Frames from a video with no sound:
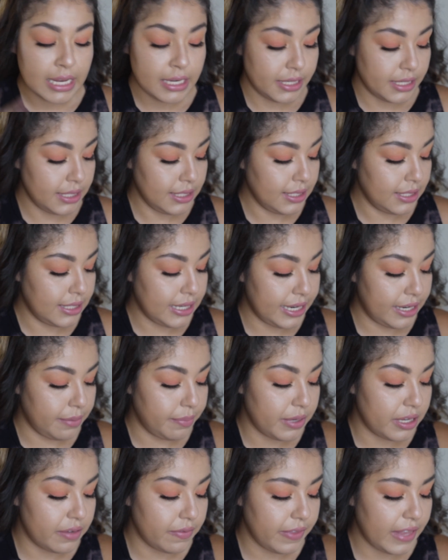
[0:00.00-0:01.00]
Just a tiny
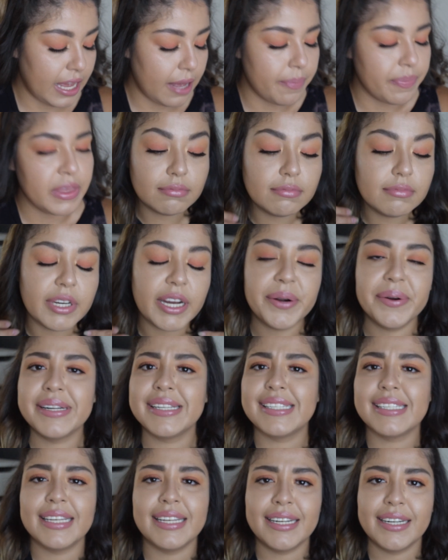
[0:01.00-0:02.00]
bit of that. I already
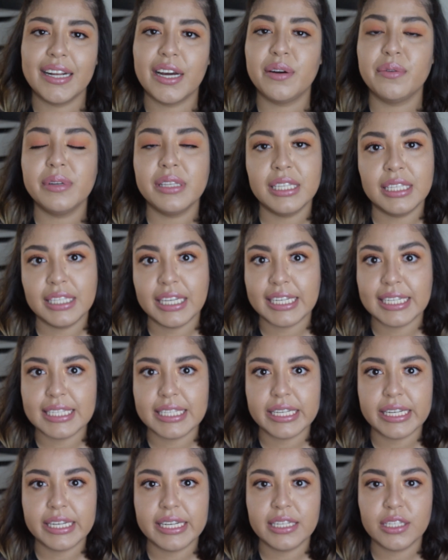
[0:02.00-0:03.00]
said it, I really
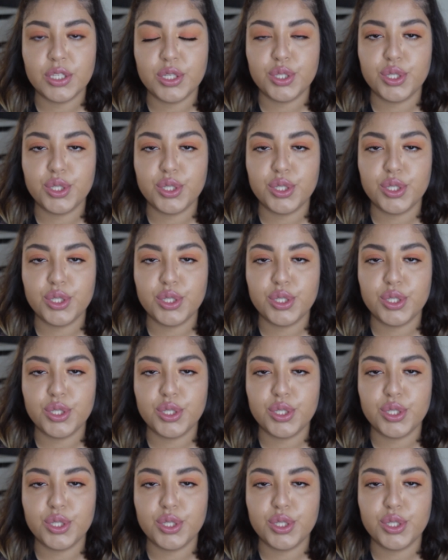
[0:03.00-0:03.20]
liked it.